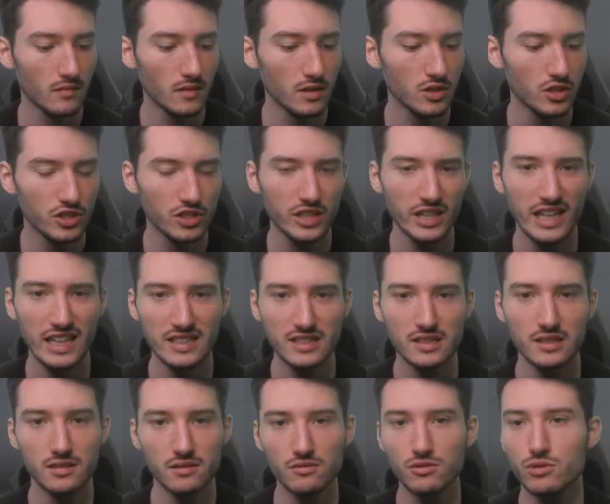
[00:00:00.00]
just
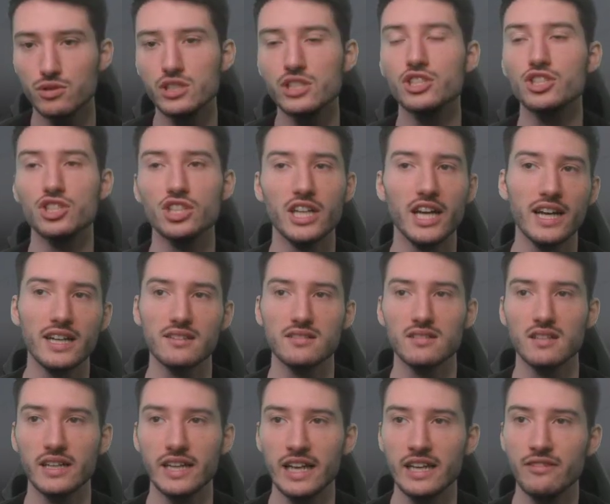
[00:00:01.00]
against creature decks,
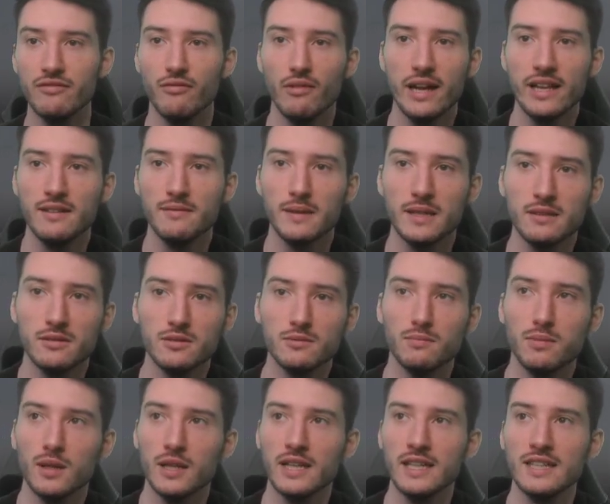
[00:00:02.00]
like anybody who's
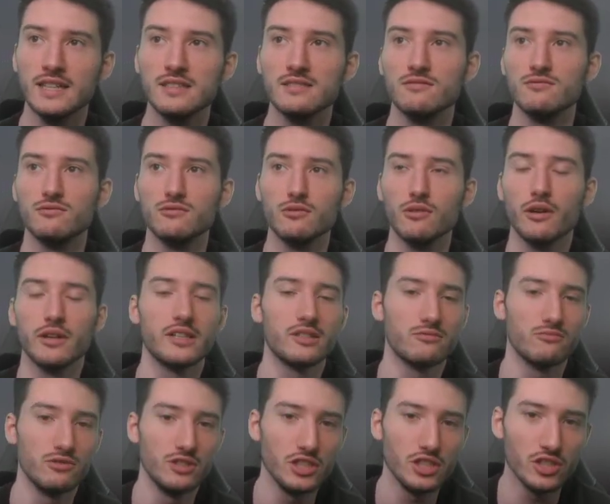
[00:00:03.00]
playing
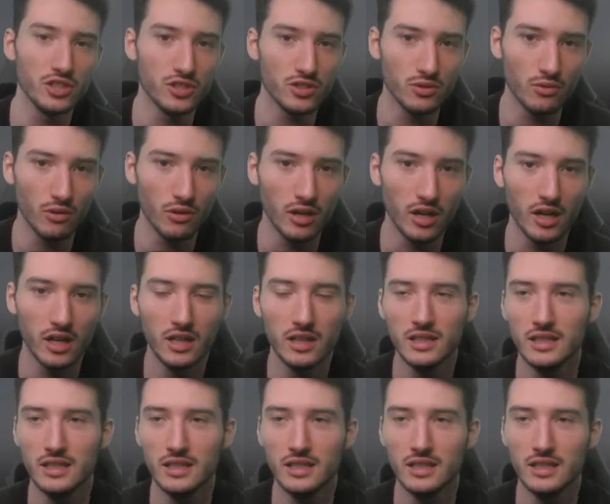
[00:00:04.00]
Rotting Regisaur